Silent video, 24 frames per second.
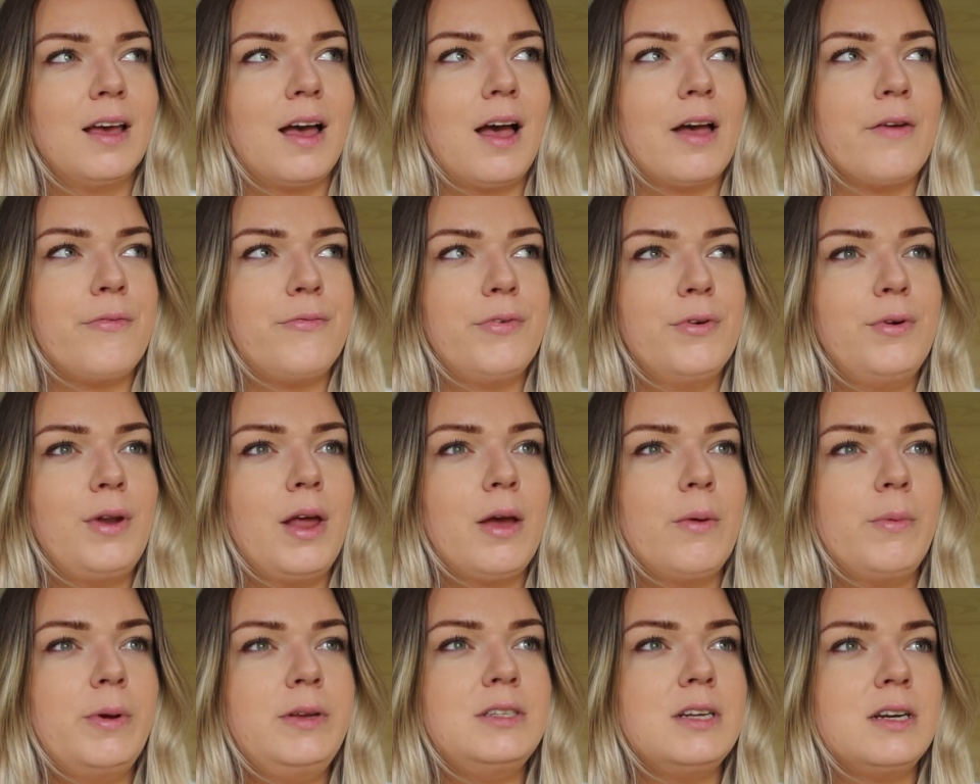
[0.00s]
I feel
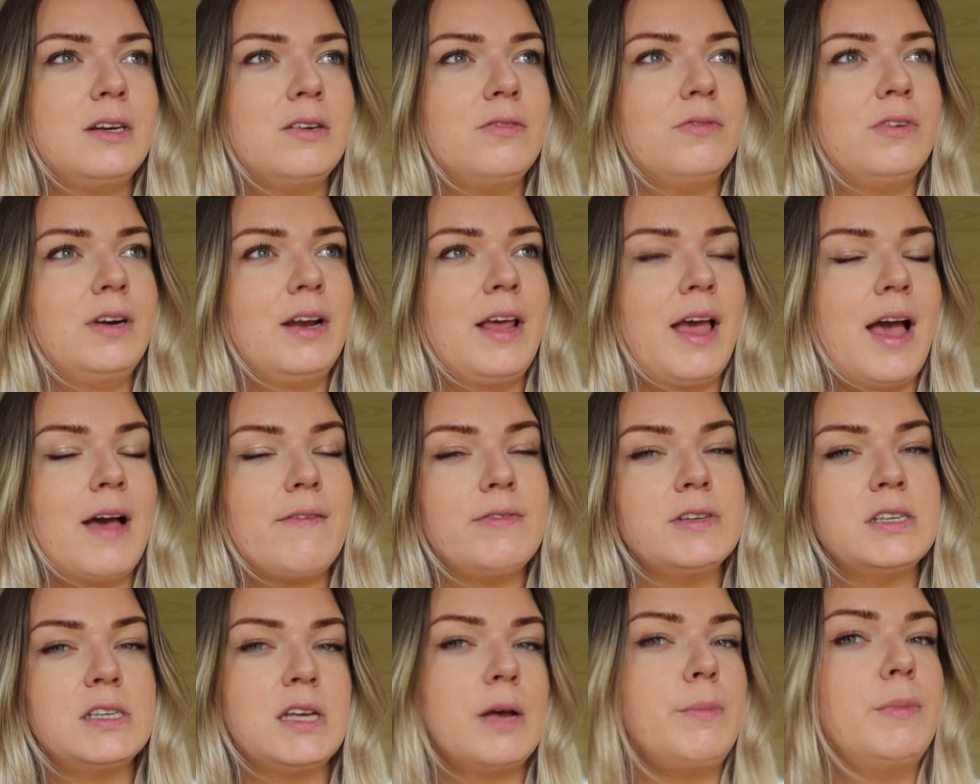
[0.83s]
like we didn't really have
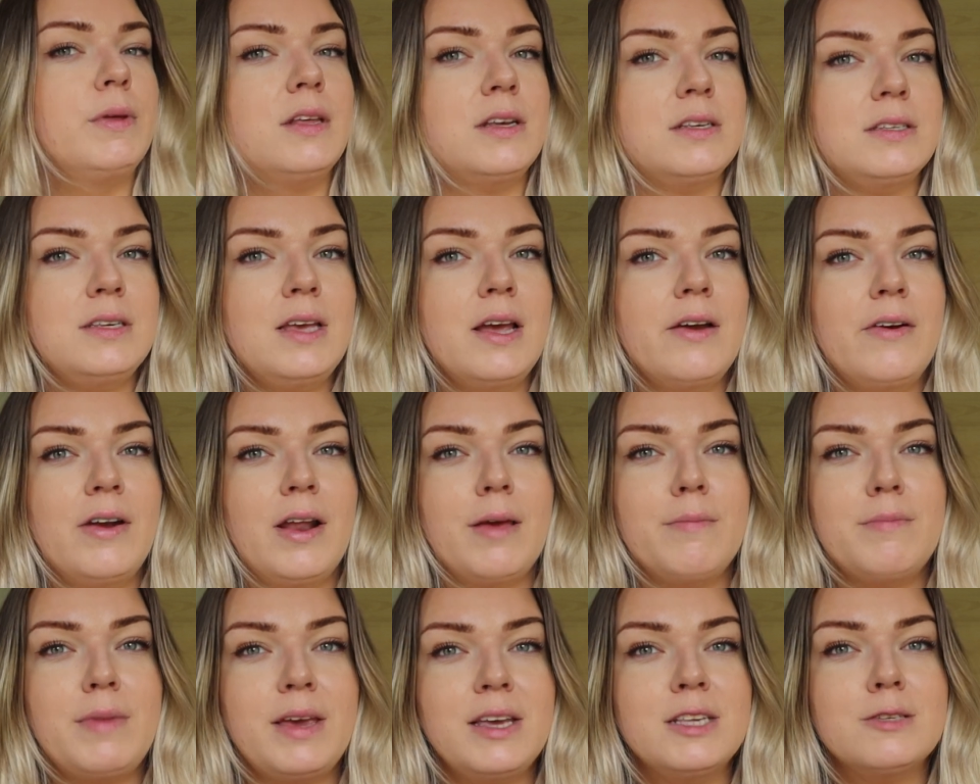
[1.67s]
a summer this year, and
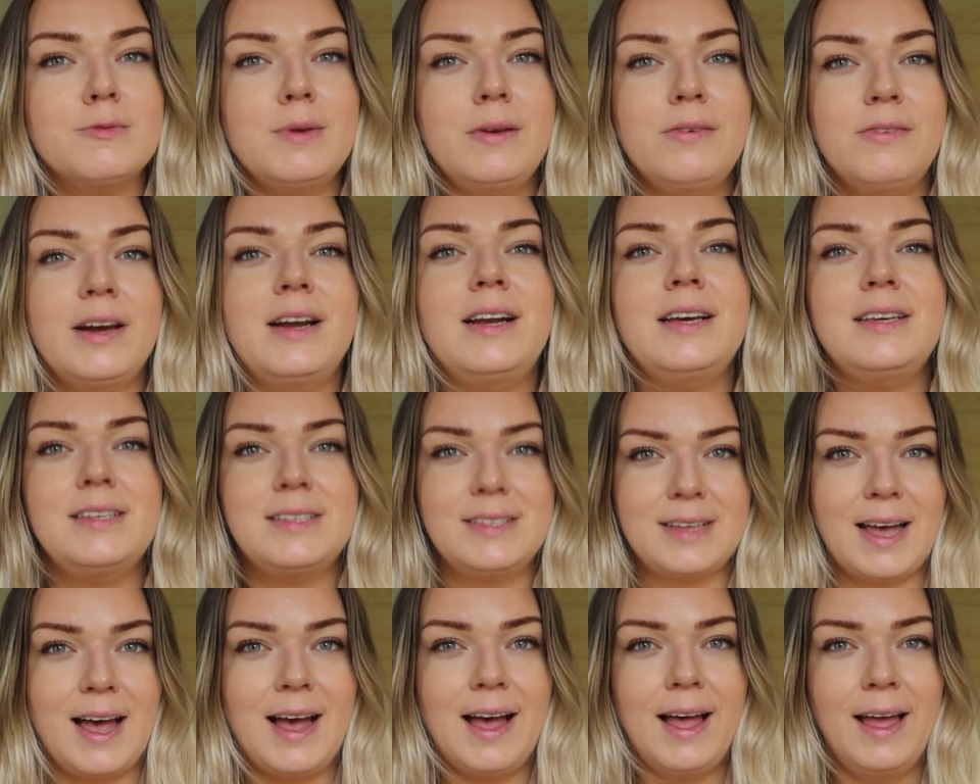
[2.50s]
it makes me really
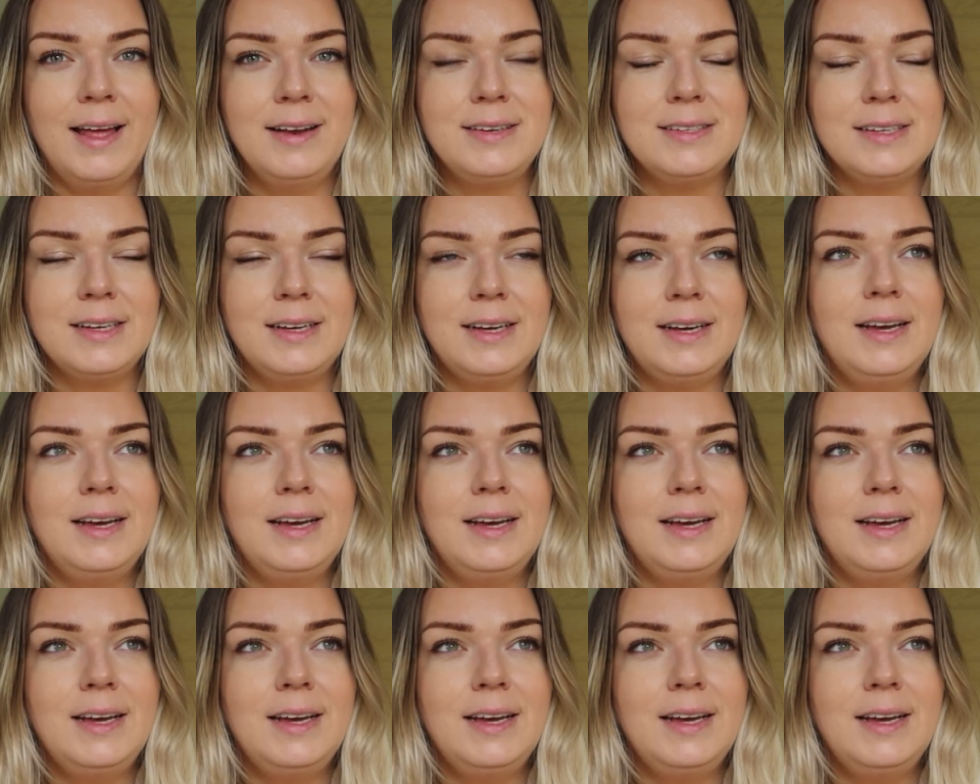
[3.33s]
sad